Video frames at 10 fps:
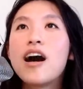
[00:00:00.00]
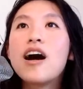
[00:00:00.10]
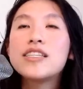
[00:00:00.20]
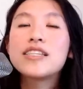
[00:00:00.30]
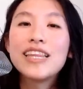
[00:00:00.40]

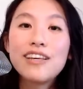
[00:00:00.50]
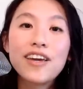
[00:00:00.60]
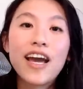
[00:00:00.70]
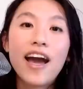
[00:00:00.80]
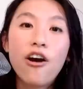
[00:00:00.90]
us
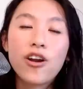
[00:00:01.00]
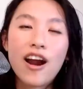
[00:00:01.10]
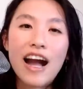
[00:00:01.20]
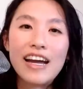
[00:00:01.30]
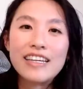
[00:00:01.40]
living out
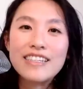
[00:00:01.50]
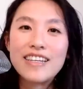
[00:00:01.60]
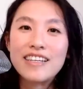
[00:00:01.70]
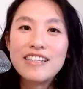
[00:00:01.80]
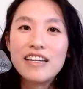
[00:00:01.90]
our highest
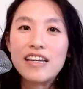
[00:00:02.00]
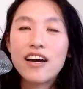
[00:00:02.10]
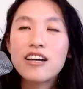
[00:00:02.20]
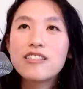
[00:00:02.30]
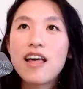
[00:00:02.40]
destiny,
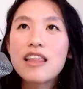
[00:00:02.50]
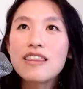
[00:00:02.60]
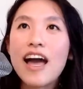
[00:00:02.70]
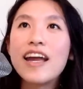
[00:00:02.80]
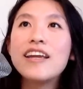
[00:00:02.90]
us
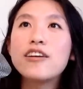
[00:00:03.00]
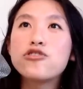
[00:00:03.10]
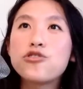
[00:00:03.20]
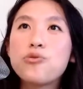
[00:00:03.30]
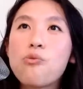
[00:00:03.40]
aligning
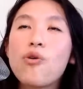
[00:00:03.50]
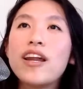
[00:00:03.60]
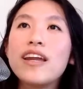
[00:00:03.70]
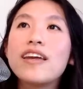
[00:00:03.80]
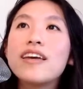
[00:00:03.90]
to
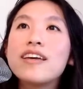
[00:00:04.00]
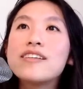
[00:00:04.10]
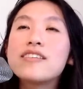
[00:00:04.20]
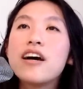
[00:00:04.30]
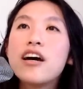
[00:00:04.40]
what
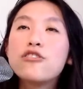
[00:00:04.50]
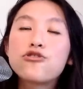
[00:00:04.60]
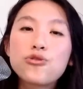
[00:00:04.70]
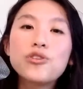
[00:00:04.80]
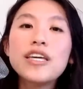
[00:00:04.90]
is
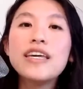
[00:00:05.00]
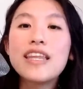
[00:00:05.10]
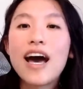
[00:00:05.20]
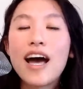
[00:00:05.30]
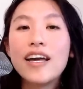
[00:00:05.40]
truly in
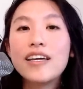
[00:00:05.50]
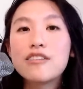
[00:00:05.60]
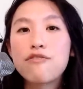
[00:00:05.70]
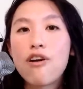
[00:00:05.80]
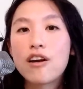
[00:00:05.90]
the
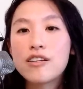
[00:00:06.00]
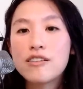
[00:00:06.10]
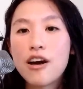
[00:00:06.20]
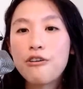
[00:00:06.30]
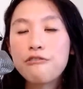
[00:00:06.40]
highest for
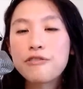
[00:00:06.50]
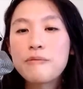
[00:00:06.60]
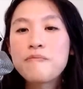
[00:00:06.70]
ourselves.